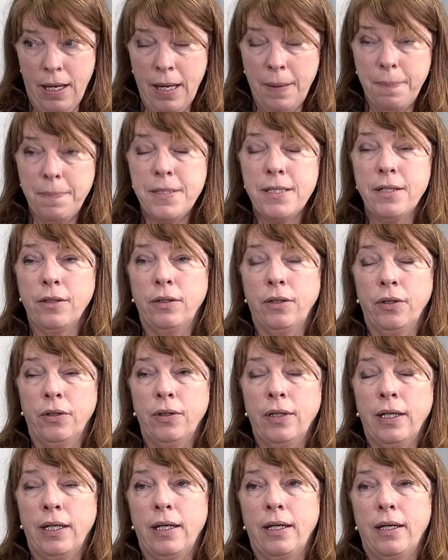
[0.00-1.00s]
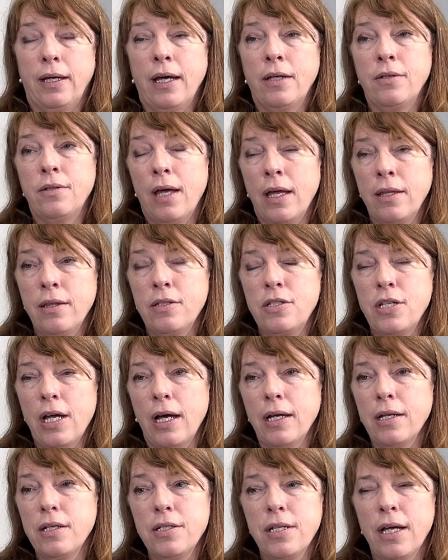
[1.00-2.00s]
Absolutely. And the
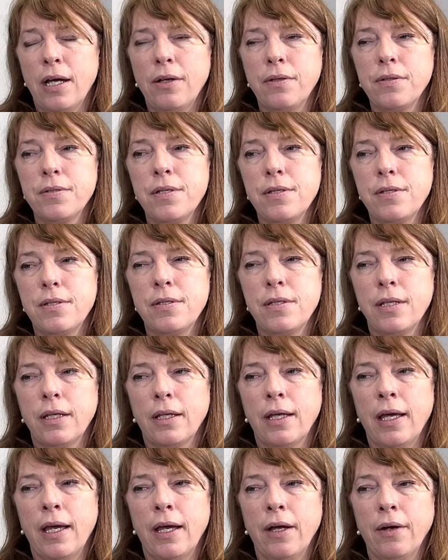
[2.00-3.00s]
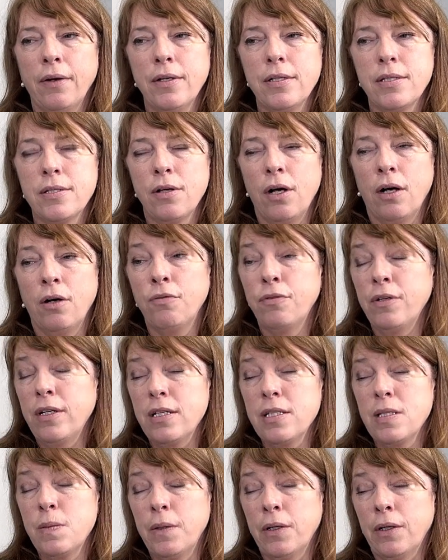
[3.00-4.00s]
data tells us that carers often
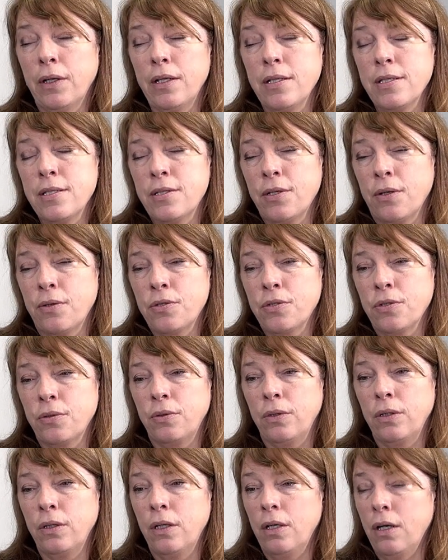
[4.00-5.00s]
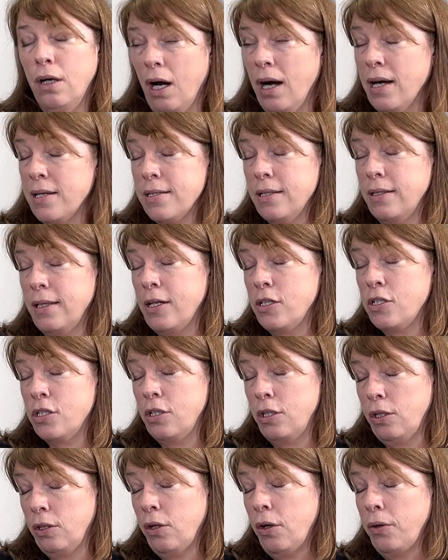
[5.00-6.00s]
experience social
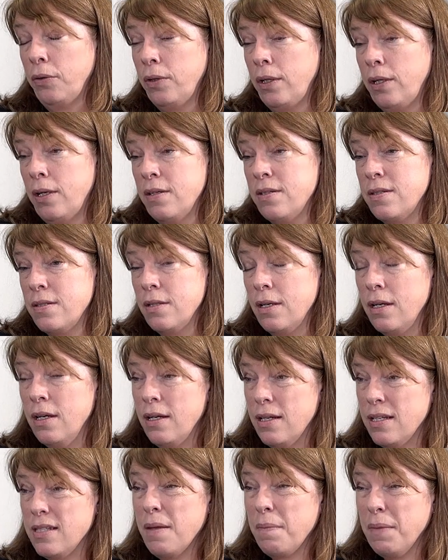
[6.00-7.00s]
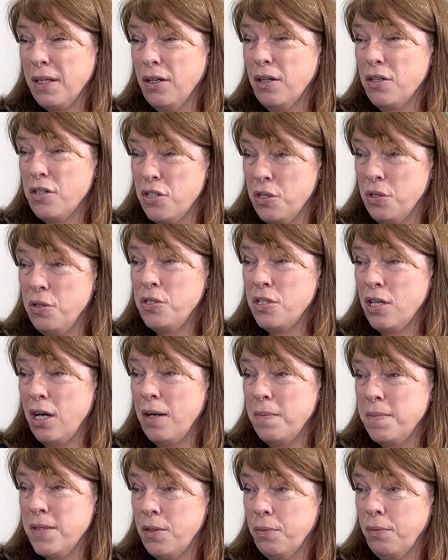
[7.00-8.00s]
isolation and loneliness, something like 2
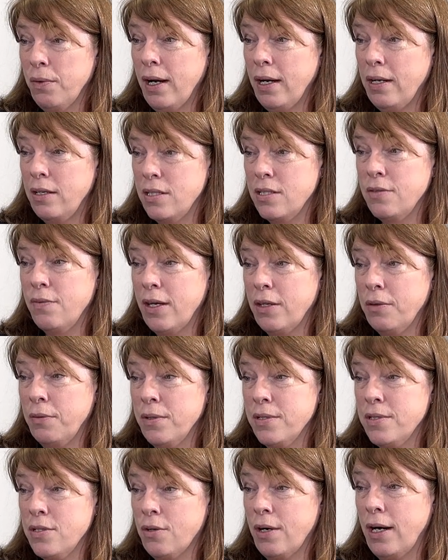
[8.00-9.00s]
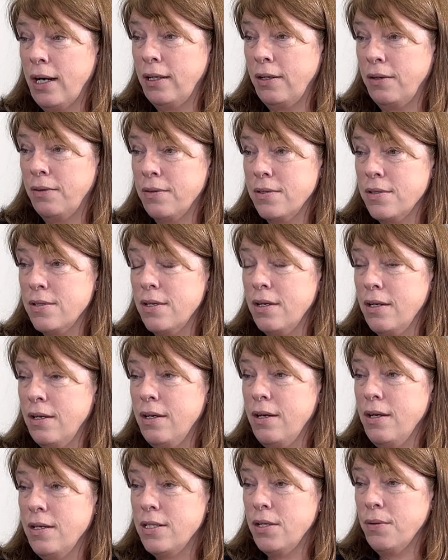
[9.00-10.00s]
times the rates of other Australians.
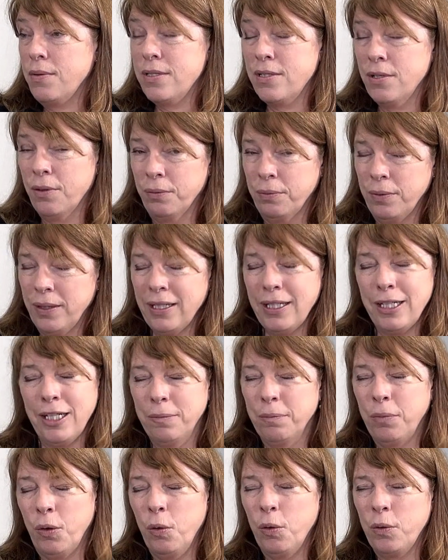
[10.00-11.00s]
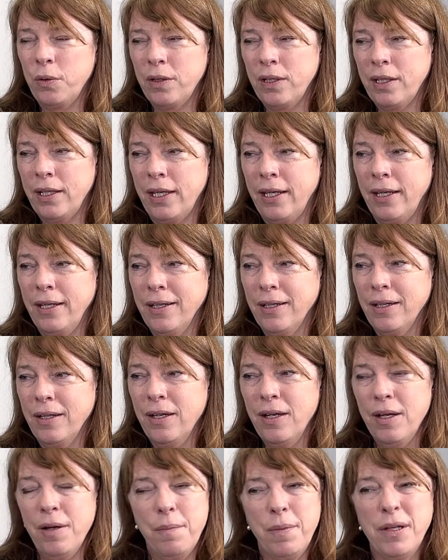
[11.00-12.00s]
So it's a really important gig,
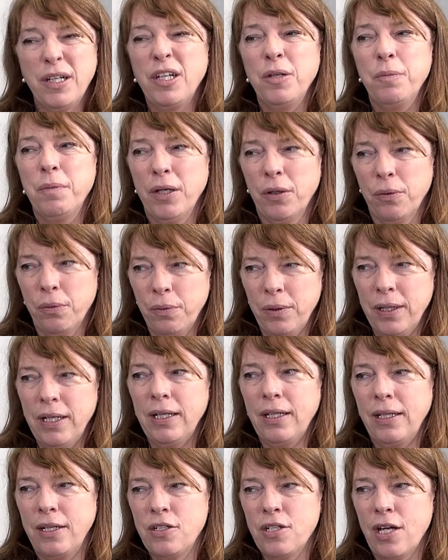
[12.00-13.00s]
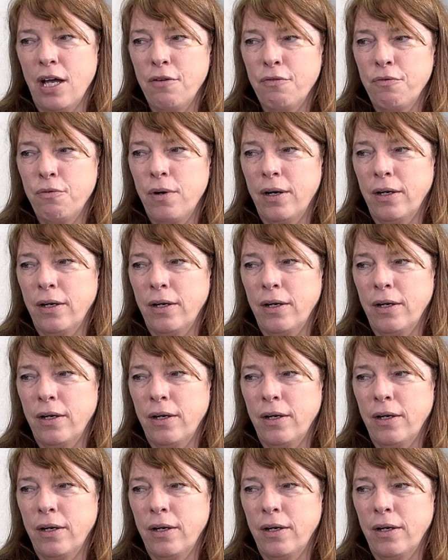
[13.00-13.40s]
but can be a really tough